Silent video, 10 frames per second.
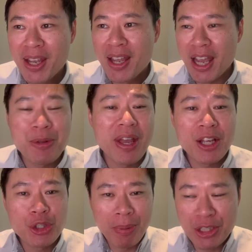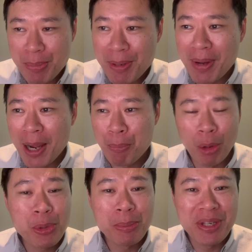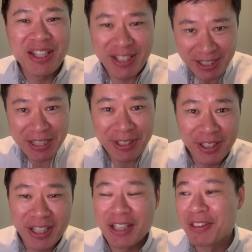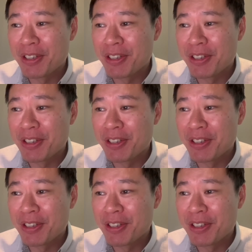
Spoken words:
Anyway, SG Budget Babe, I probably be seeing her in